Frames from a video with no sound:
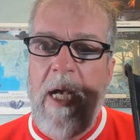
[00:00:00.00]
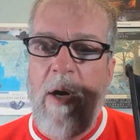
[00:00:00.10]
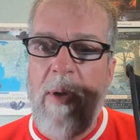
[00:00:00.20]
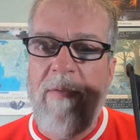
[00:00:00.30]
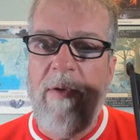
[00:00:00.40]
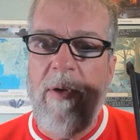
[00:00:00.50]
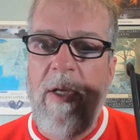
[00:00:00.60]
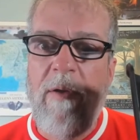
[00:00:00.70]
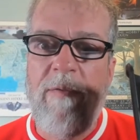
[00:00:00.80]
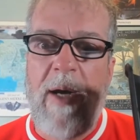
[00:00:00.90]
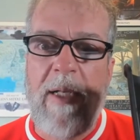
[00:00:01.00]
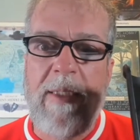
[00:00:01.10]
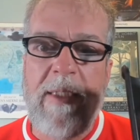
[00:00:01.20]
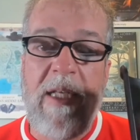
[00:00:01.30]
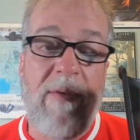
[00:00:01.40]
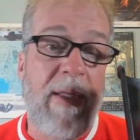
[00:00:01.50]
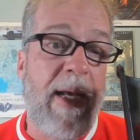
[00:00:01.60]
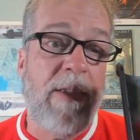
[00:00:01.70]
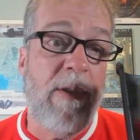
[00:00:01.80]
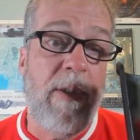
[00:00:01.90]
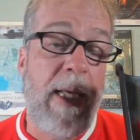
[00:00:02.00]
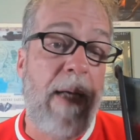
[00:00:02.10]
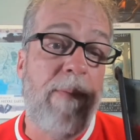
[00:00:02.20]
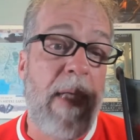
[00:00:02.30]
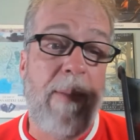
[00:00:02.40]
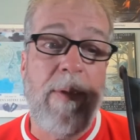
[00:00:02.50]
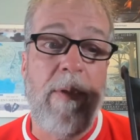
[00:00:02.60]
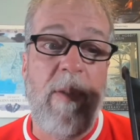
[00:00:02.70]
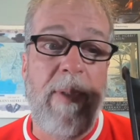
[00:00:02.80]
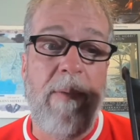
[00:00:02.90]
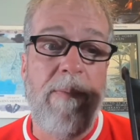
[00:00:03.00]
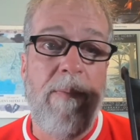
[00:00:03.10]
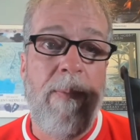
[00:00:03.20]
However, violence is never the answer. Yeah, absolutely, Bill.